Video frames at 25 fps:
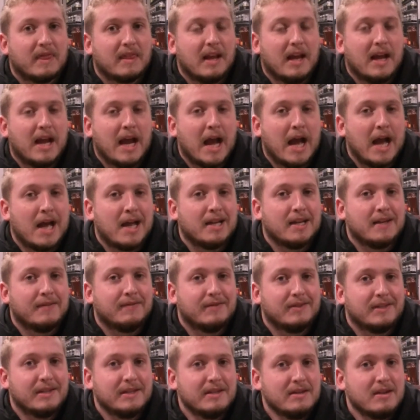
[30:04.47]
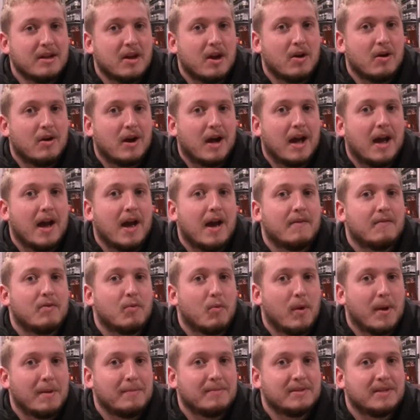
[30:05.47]
And if you didn't know, I have a
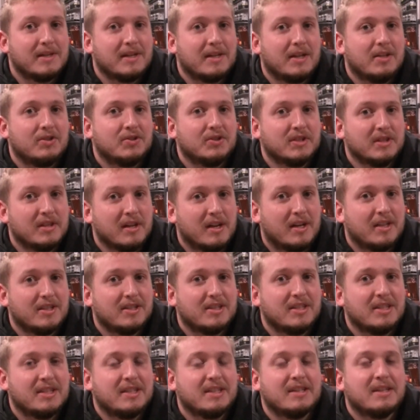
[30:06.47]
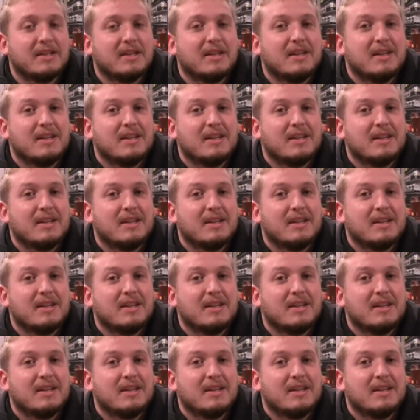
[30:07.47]
website. I just launched it.